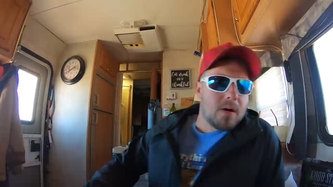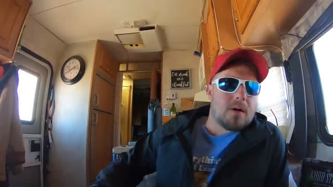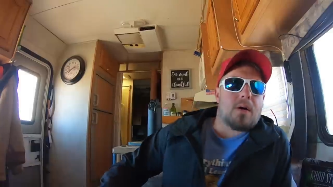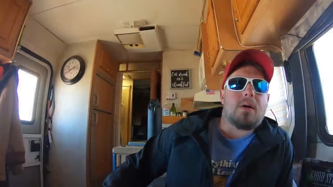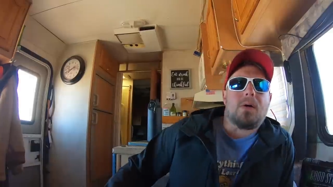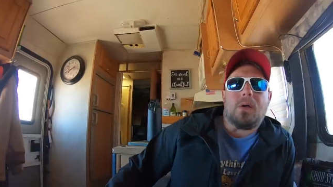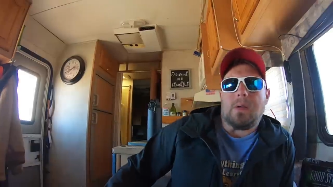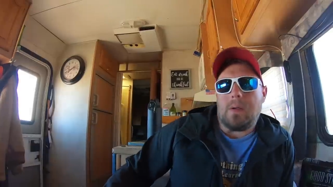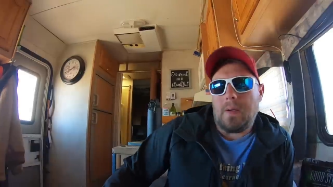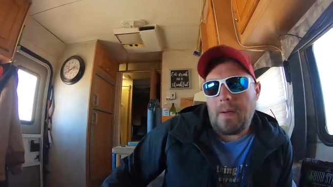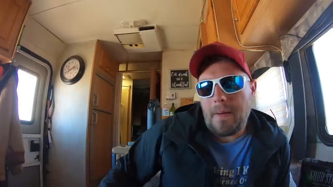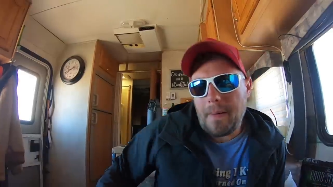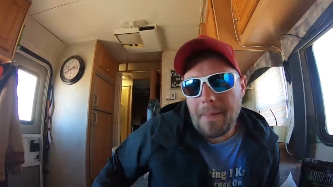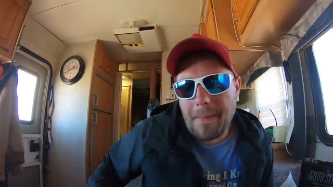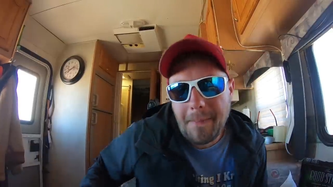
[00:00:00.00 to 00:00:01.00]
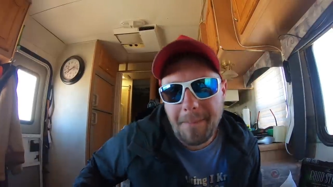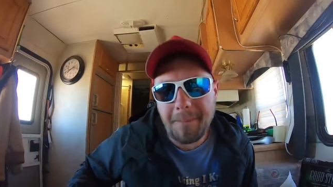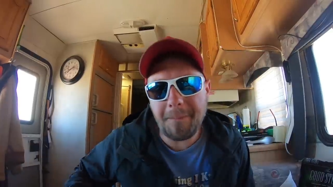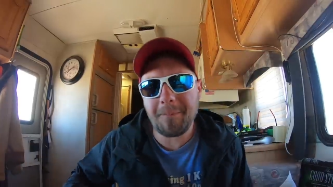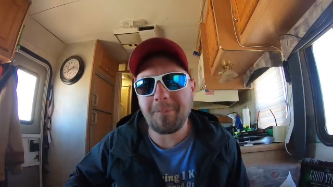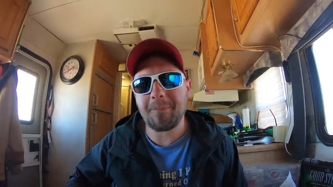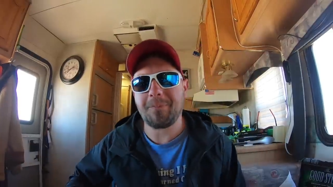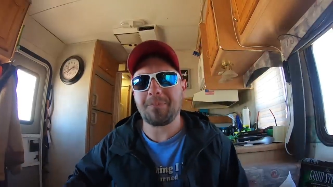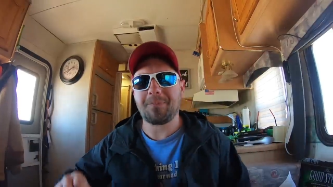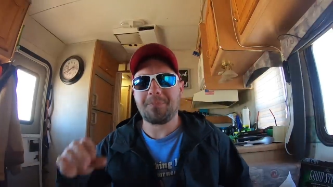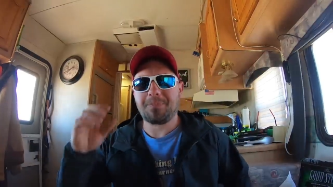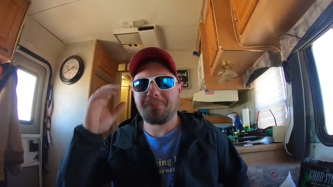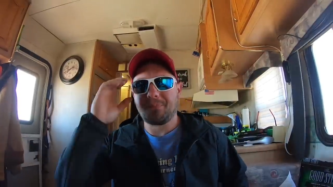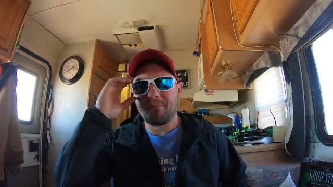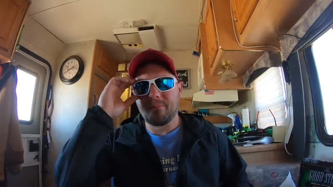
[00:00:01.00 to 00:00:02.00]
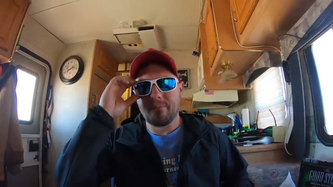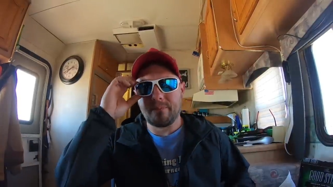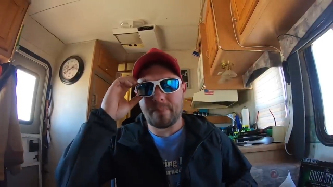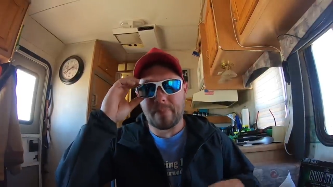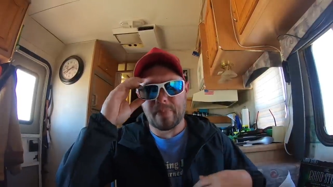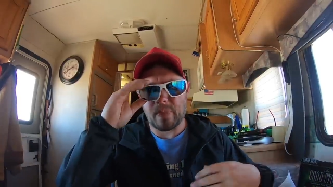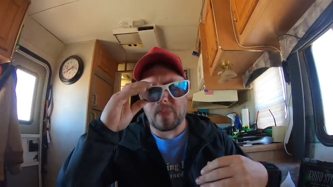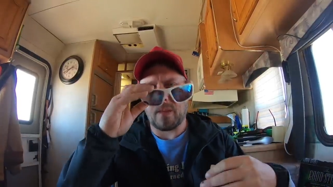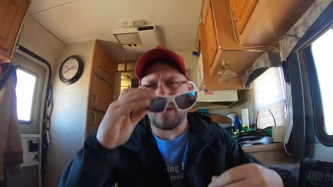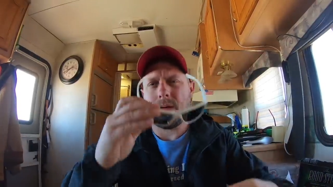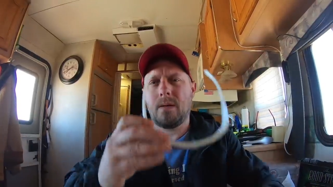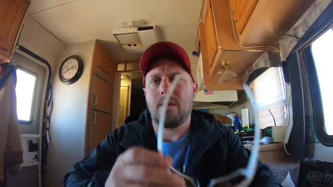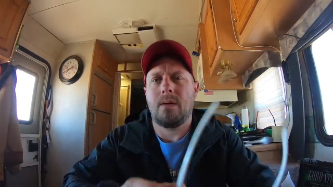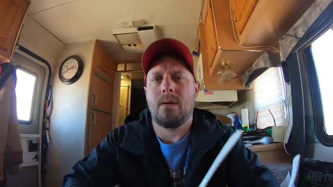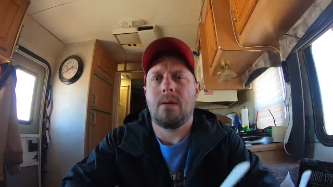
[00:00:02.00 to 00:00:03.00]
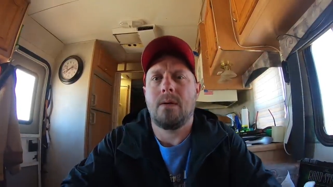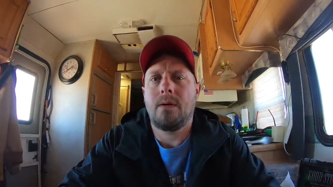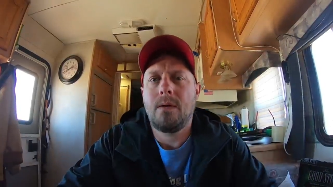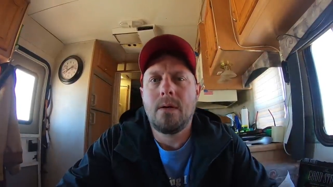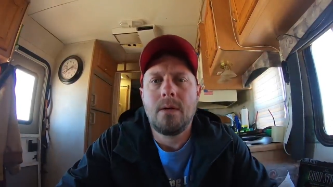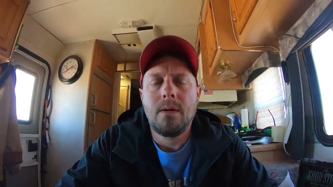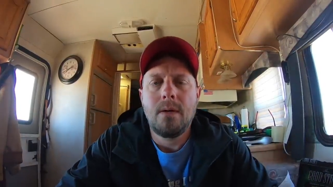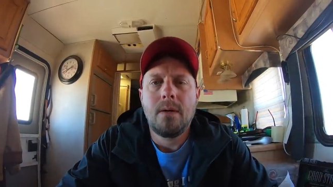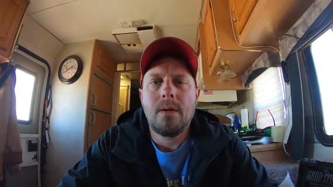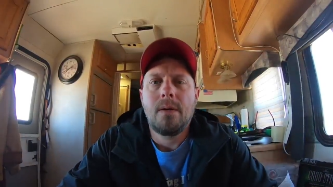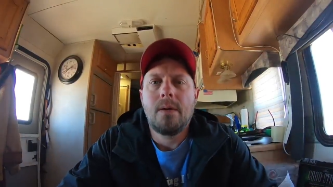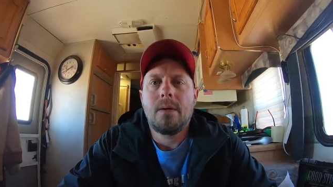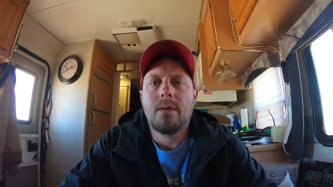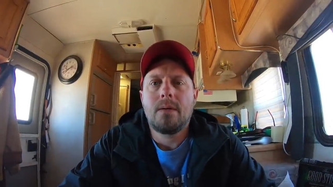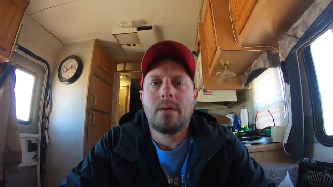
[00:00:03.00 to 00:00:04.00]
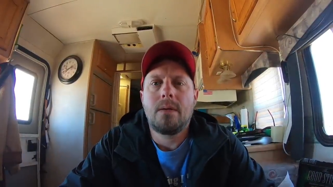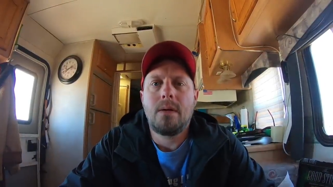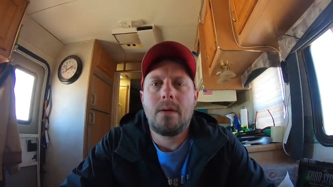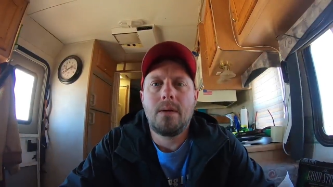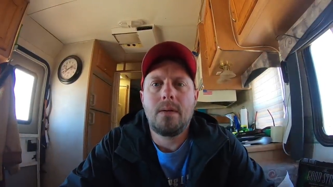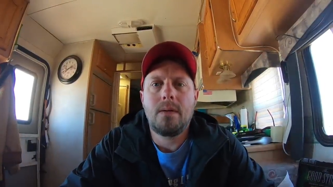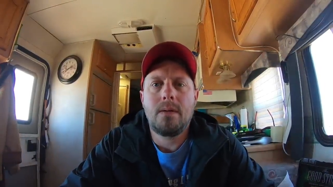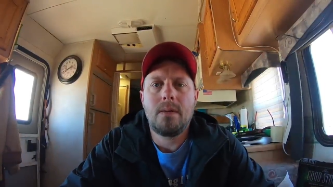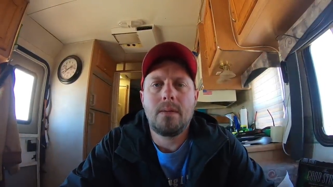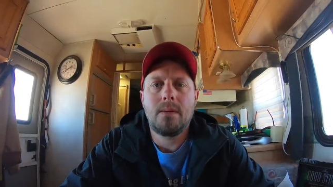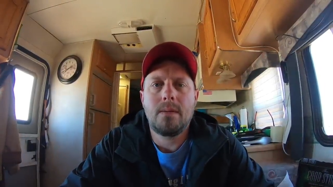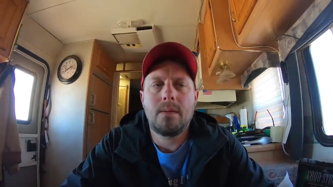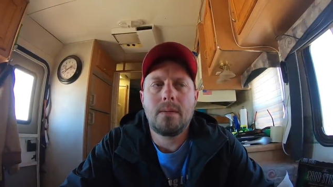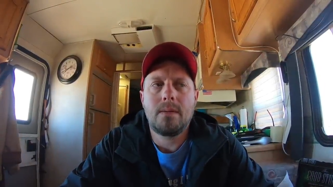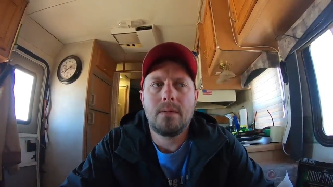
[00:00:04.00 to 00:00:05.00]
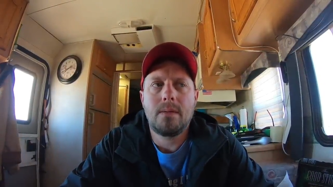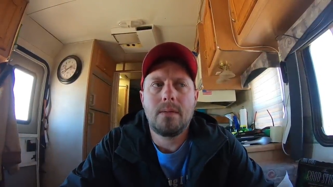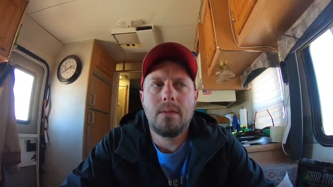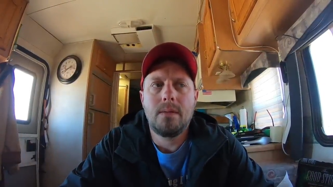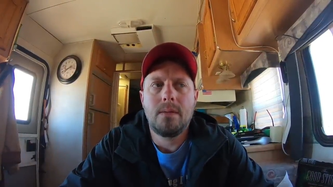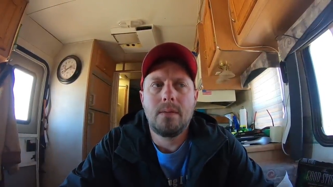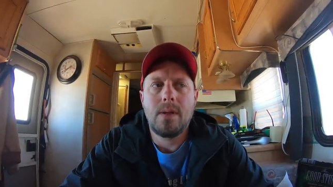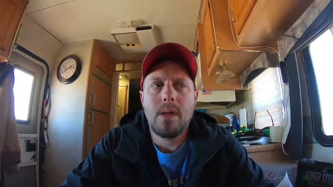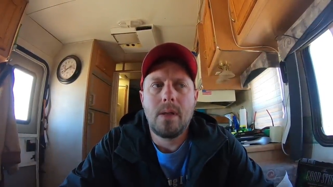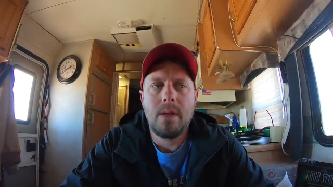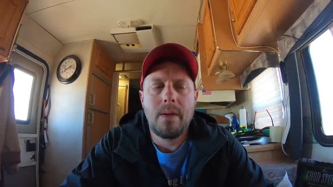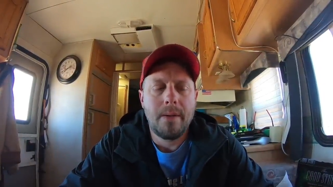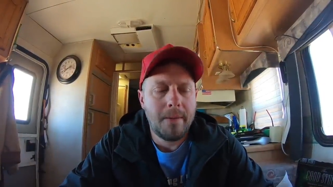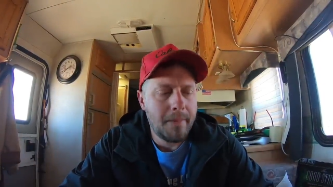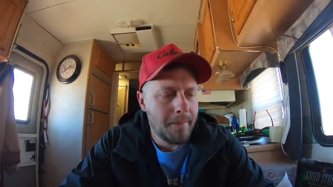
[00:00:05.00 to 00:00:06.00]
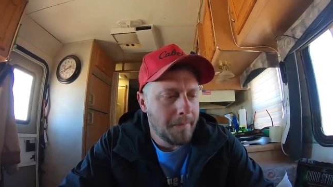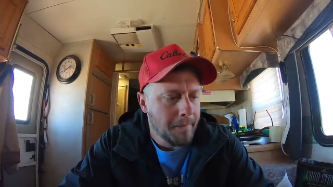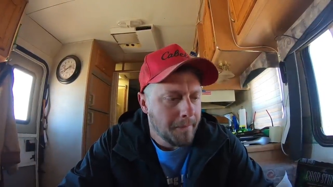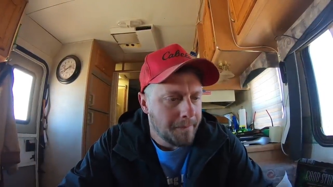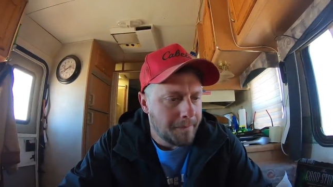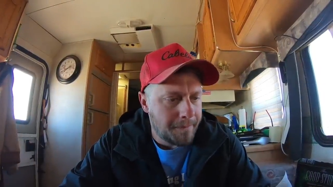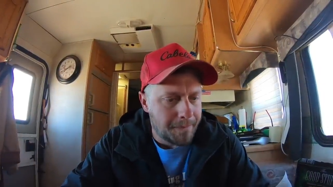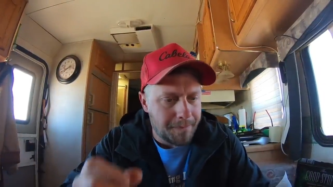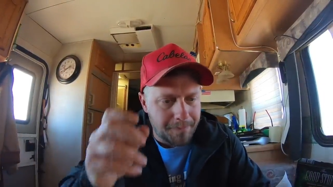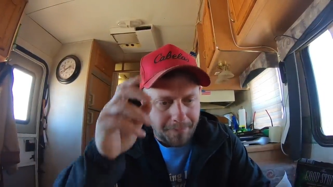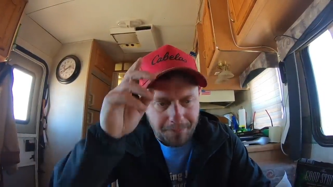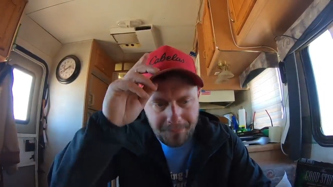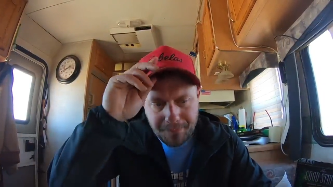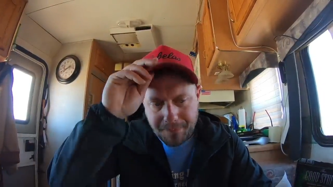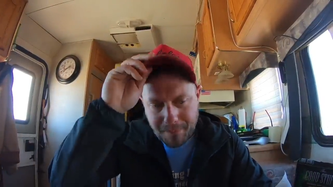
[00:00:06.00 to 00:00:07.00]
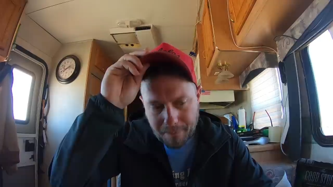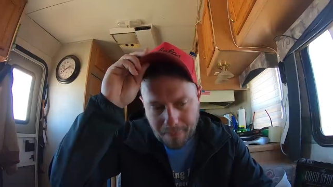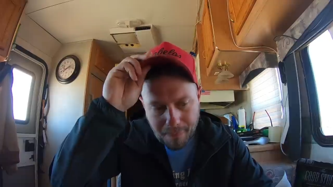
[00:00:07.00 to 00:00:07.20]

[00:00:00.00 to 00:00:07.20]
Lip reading: [no speech]